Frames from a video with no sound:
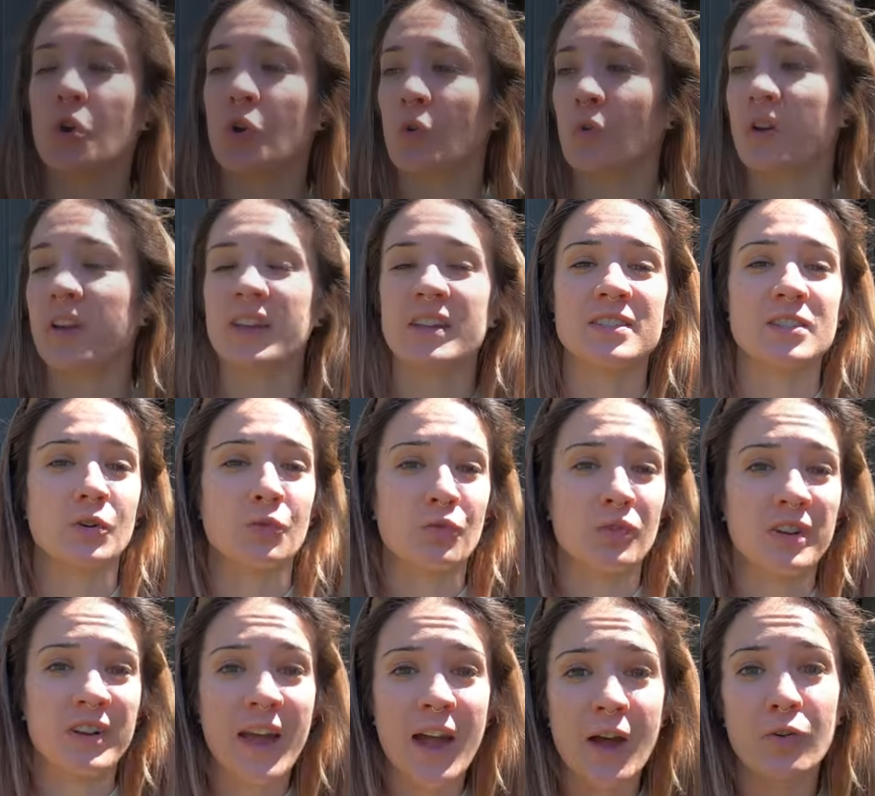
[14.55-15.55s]
who is a
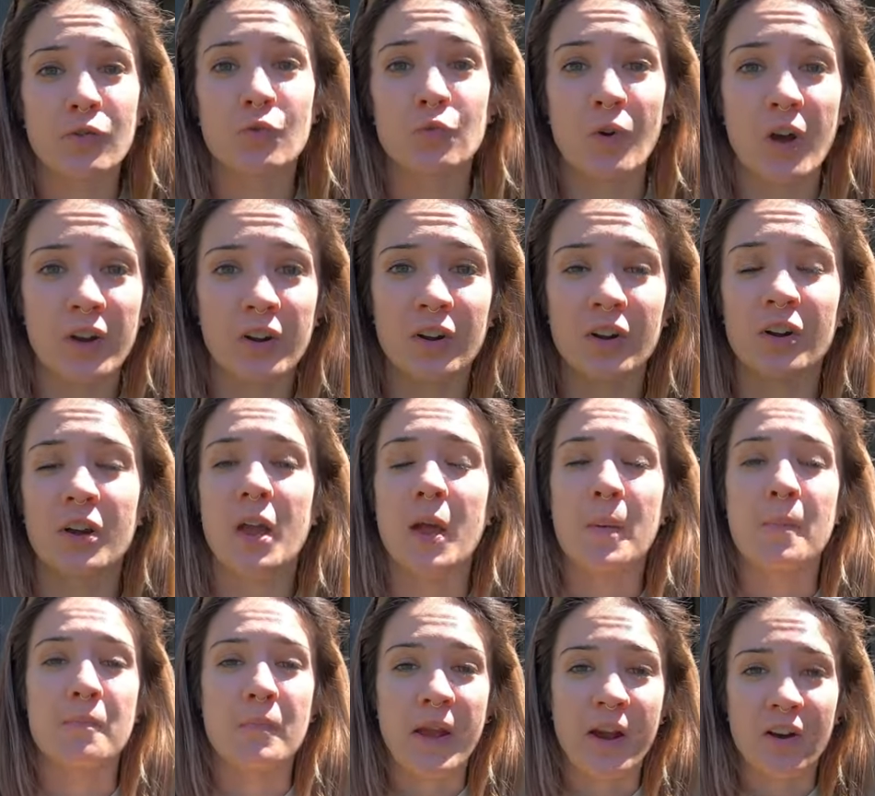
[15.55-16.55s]
renowned runner,
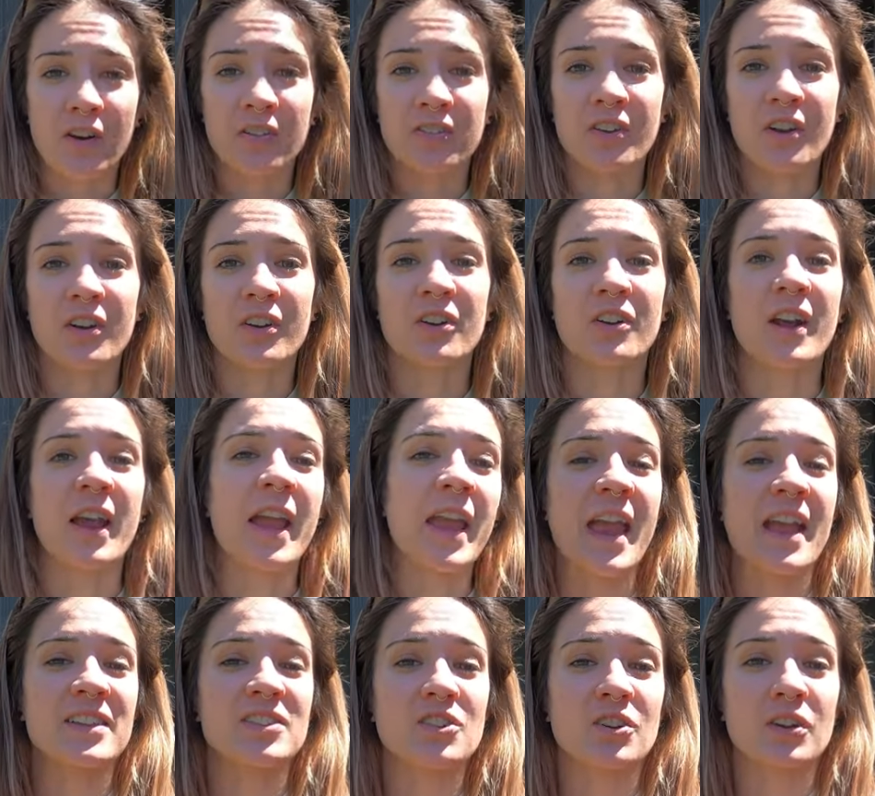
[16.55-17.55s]
marathoner,
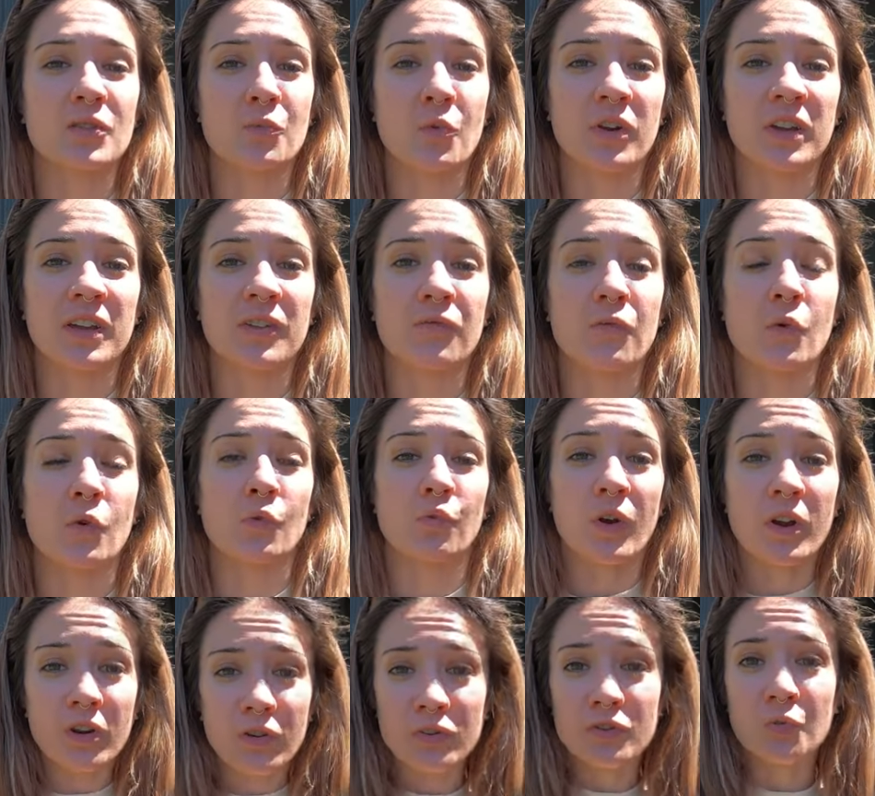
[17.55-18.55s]
and started working for
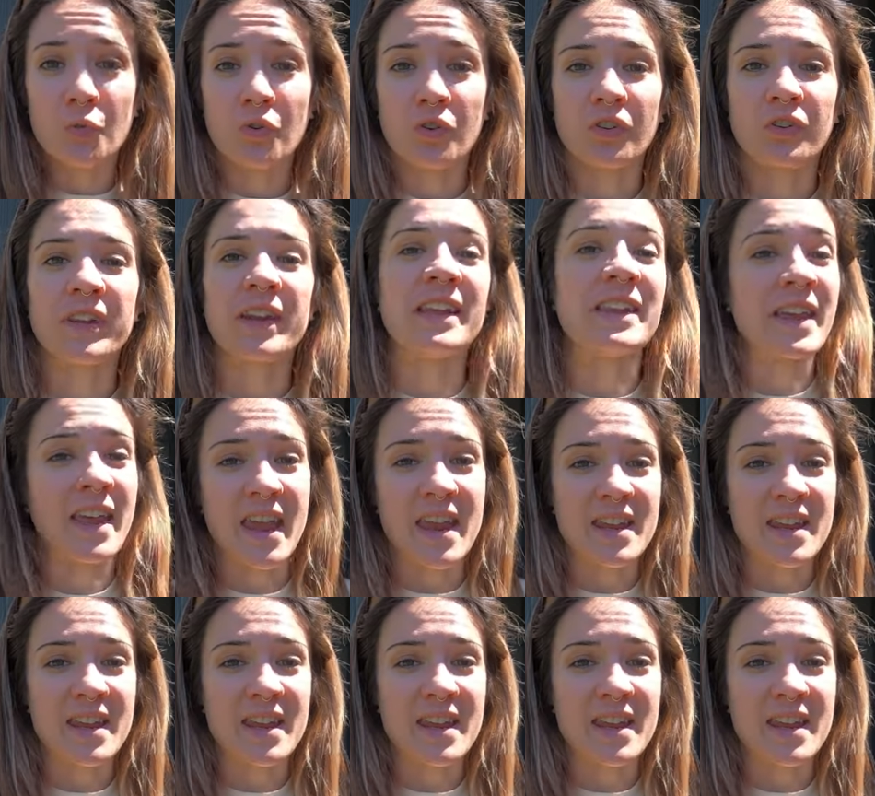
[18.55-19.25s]
Runner's World in the